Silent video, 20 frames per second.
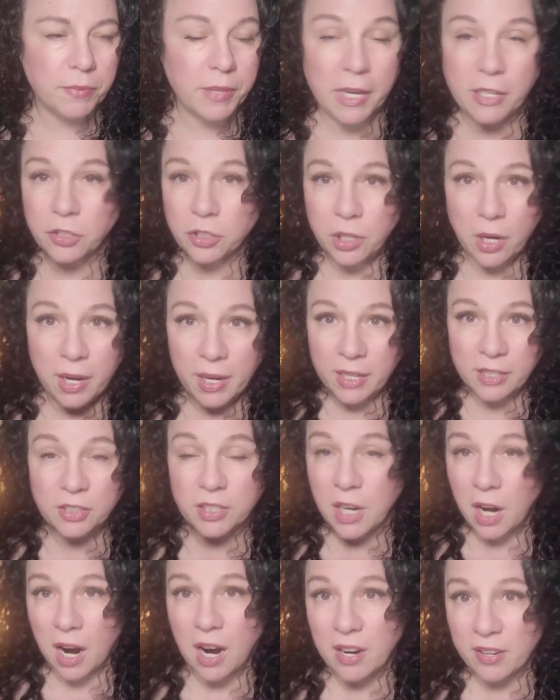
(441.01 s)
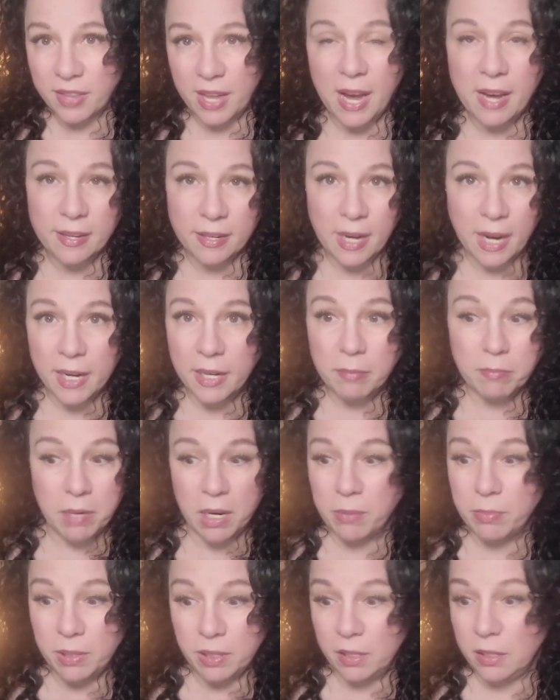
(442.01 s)
they saw his car that
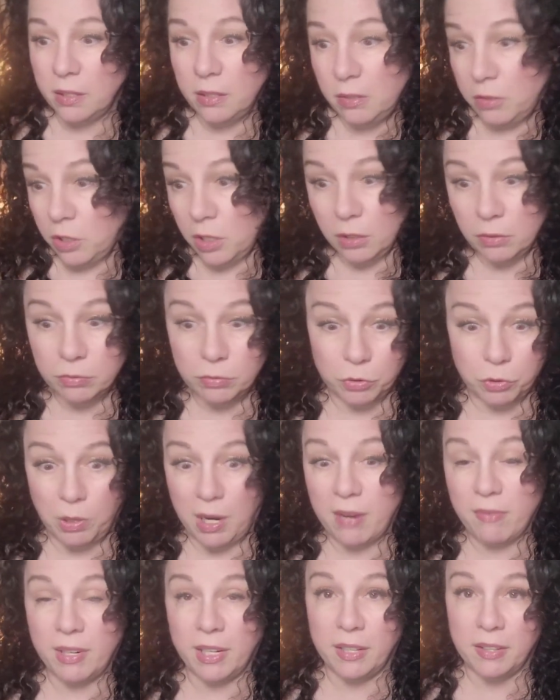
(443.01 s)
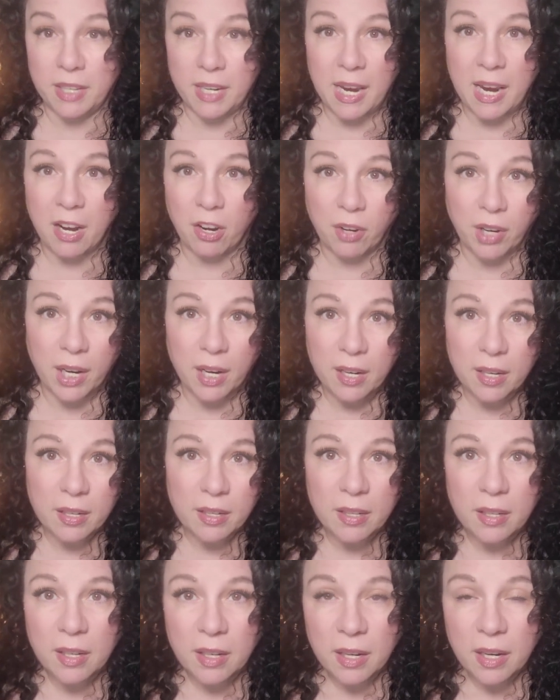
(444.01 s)
night, maybe, driving in the
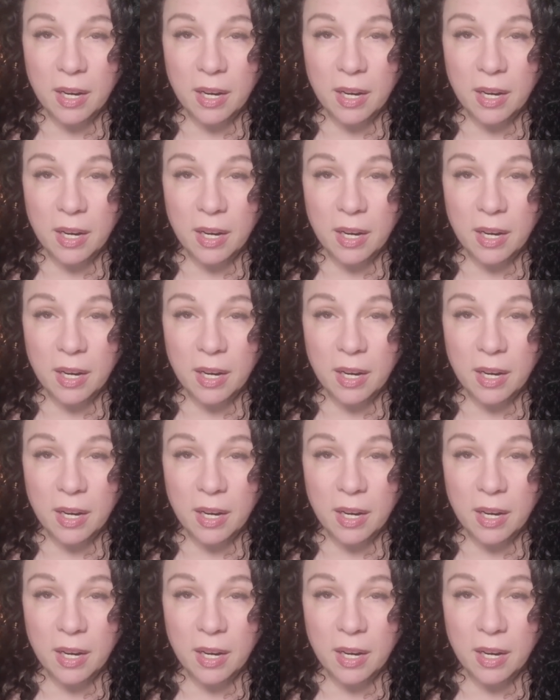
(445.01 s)
area,